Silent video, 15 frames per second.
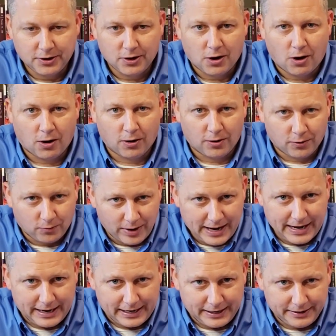are
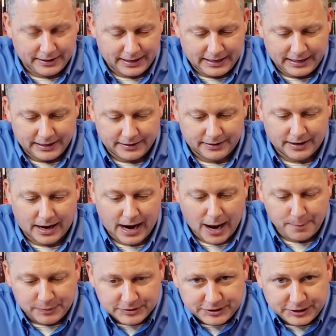arrayed in
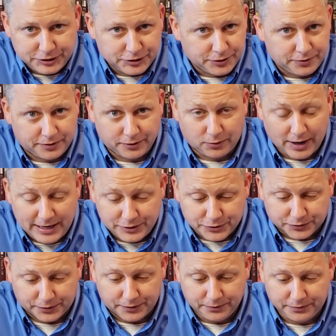opposition to the great
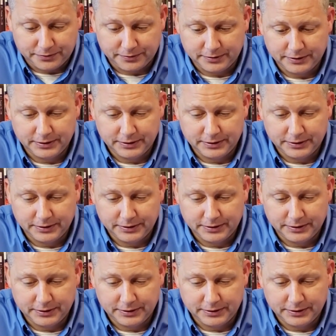truth